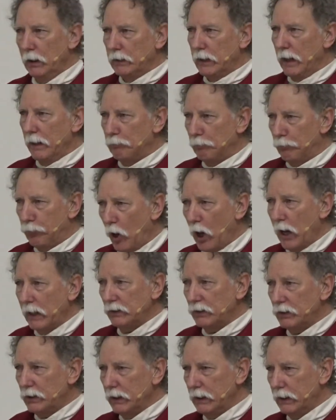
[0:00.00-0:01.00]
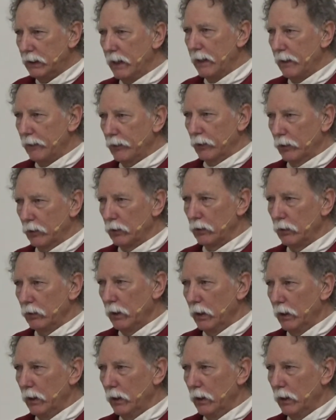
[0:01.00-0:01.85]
that brought together